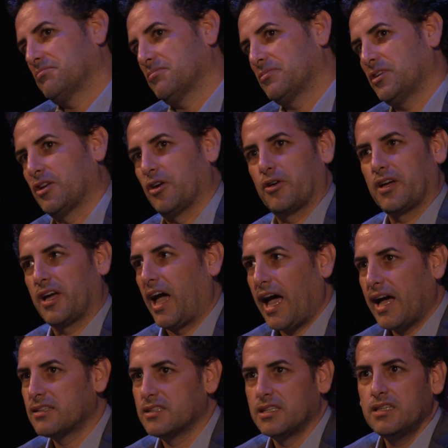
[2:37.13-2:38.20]
You know,
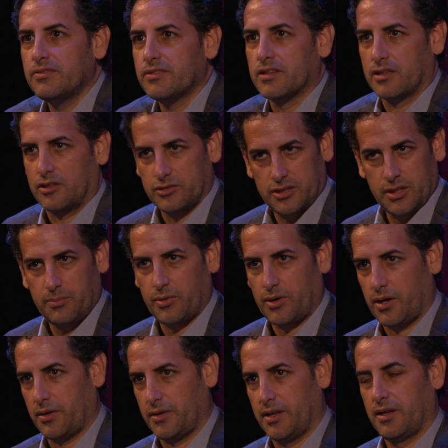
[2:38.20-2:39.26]
and even the
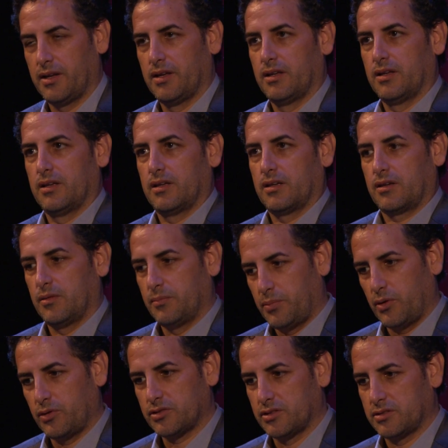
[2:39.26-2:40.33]
contemporary
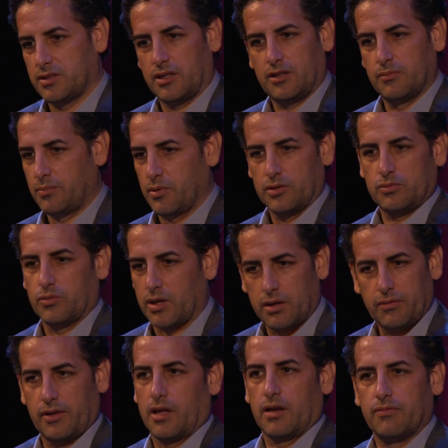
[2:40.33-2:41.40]
composers, they compose
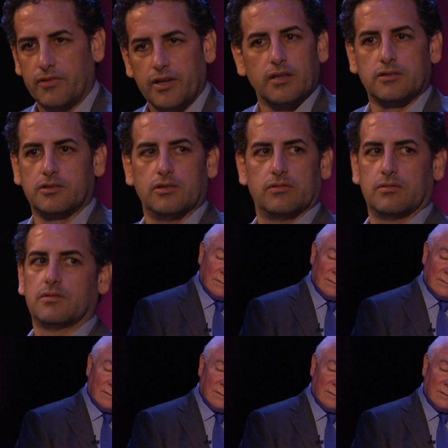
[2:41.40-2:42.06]
whatever they feel to.